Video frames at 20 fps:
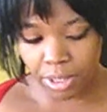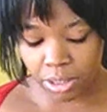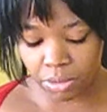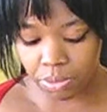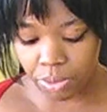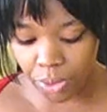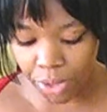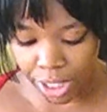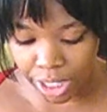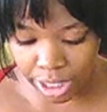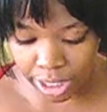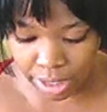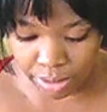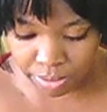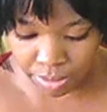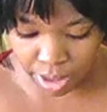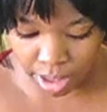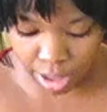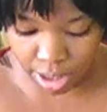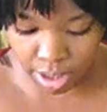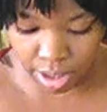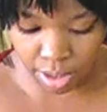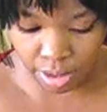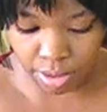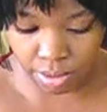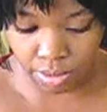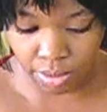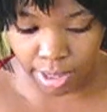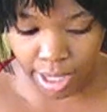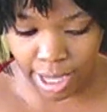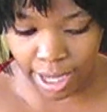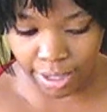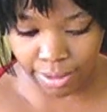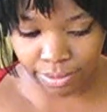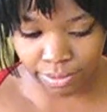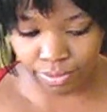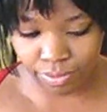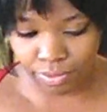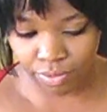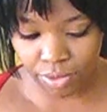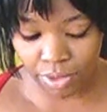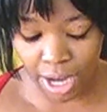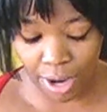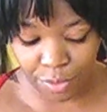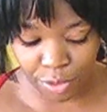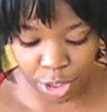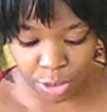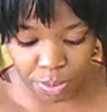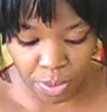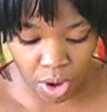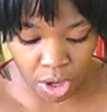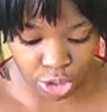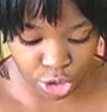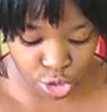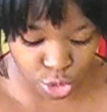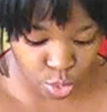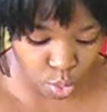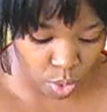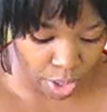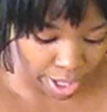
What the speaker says: because breaking it may not respond too